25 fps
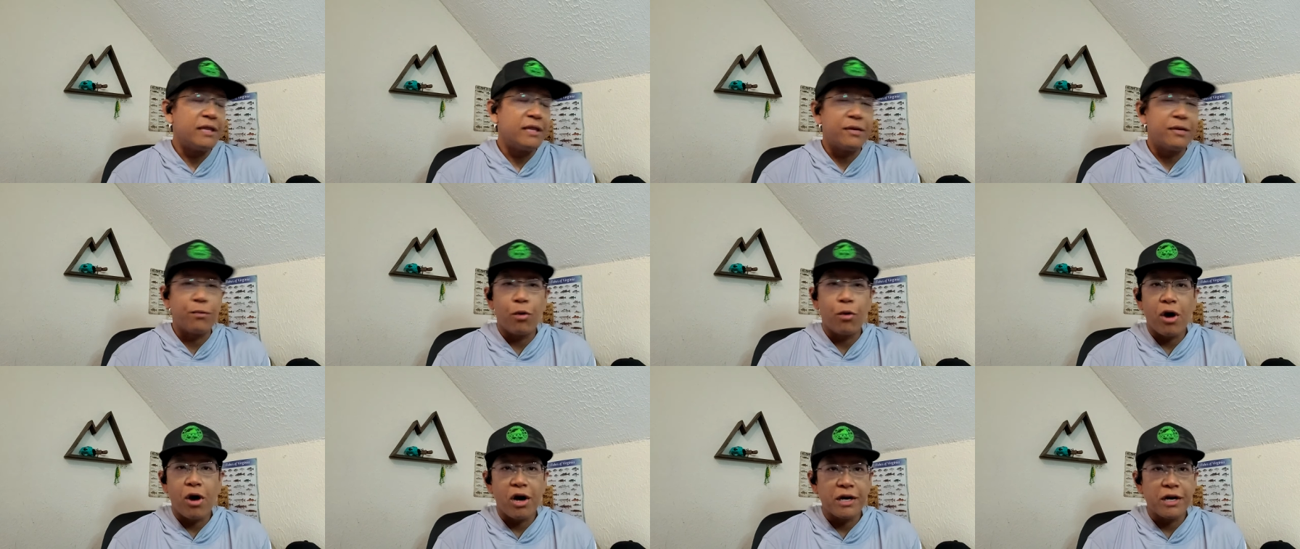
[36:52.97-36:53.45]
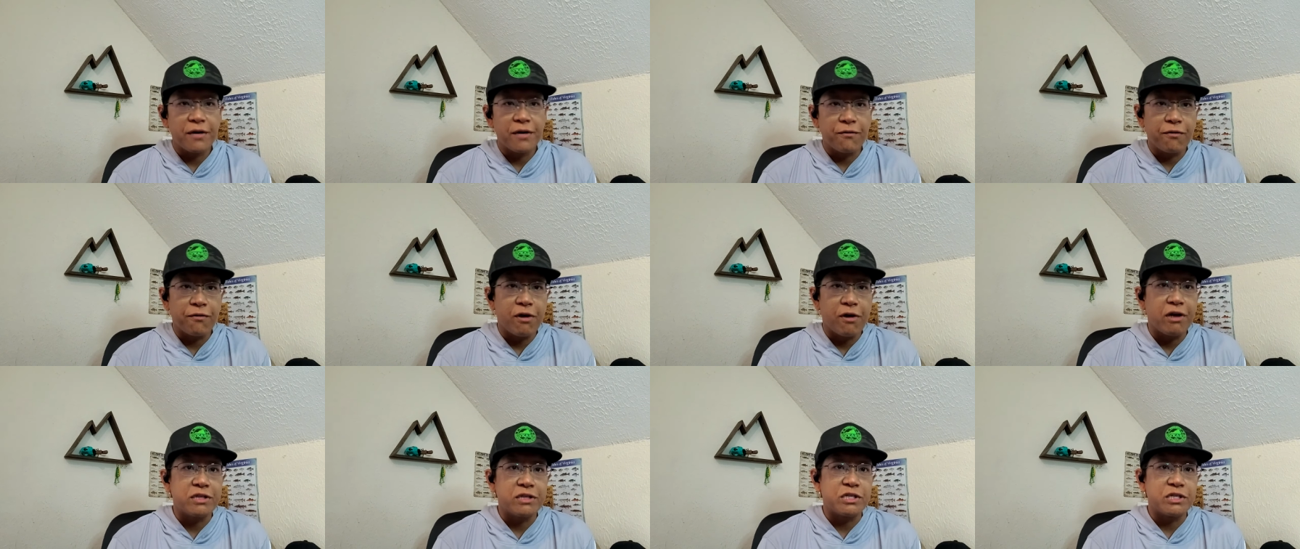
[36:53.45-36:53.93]
and then walking
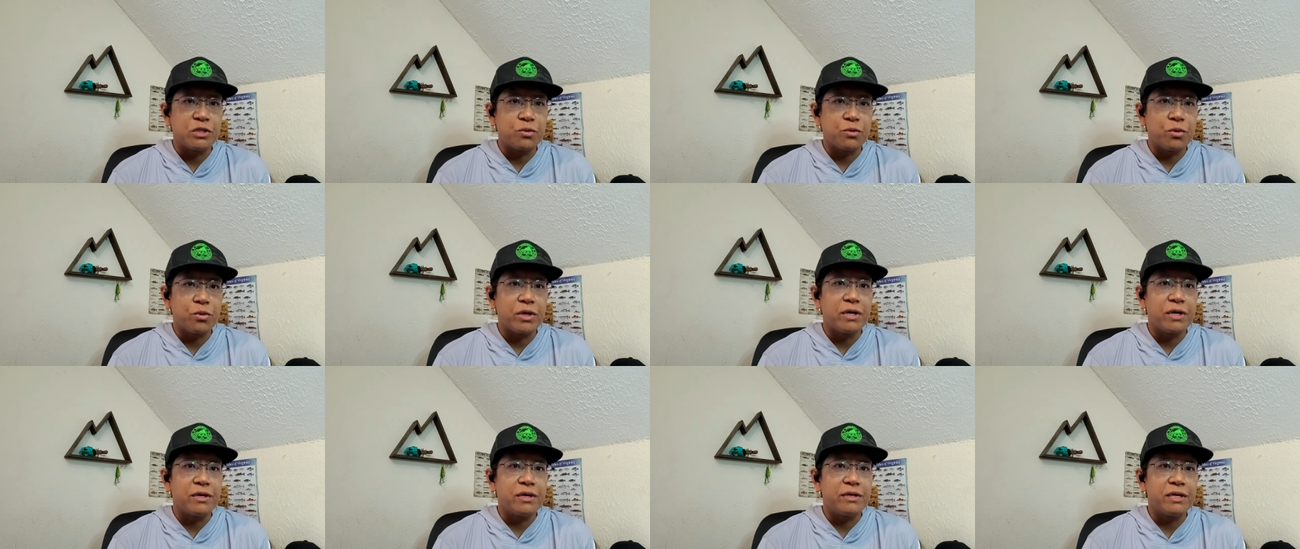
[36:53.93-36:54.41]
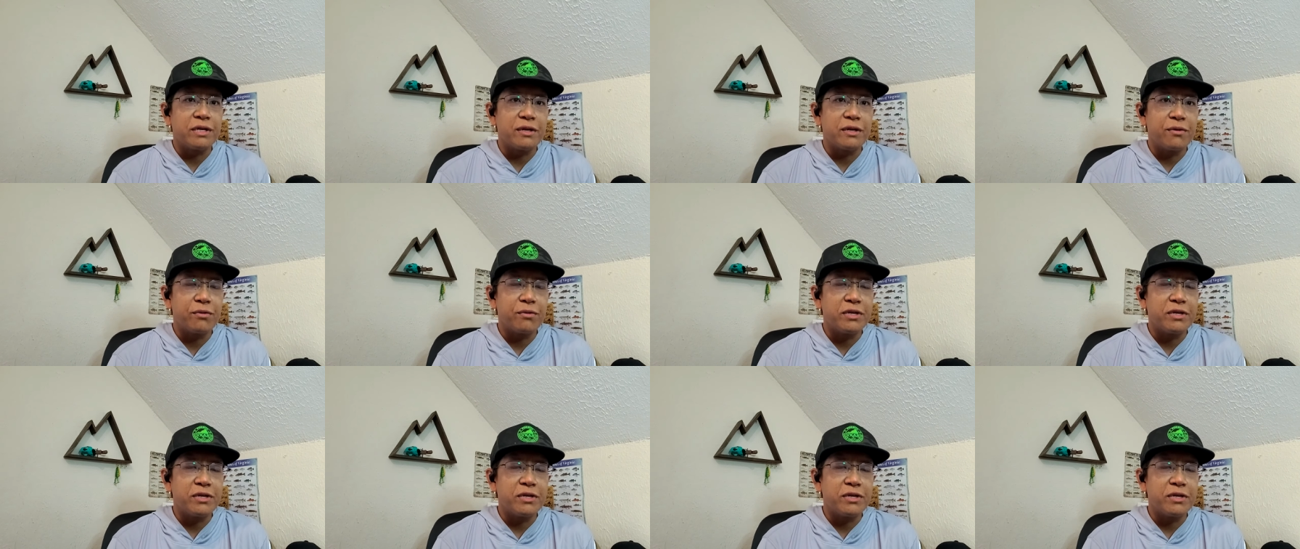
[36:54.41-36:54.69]
frogs as well. You know,